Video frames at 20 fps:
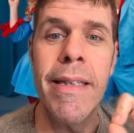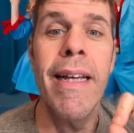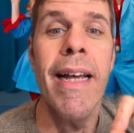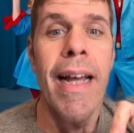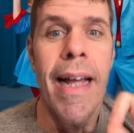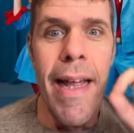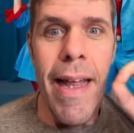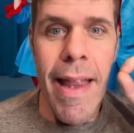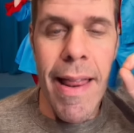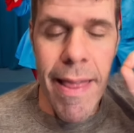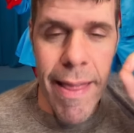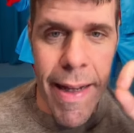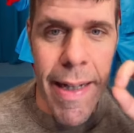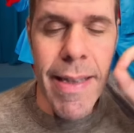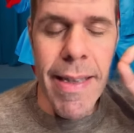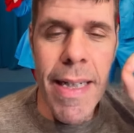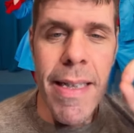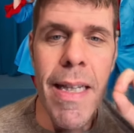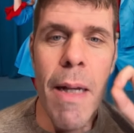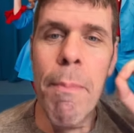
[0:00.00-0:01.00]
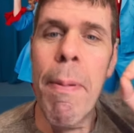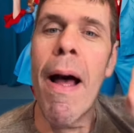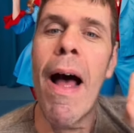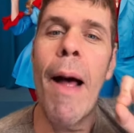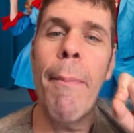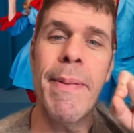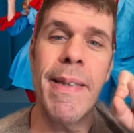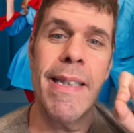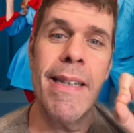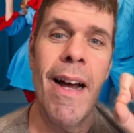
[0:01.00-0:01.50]
this is a pop
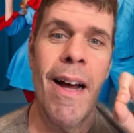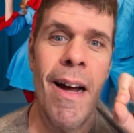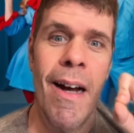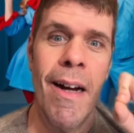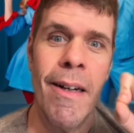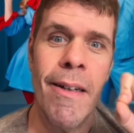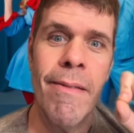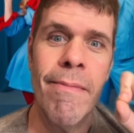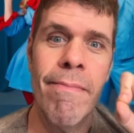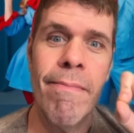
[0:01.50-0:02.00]
song.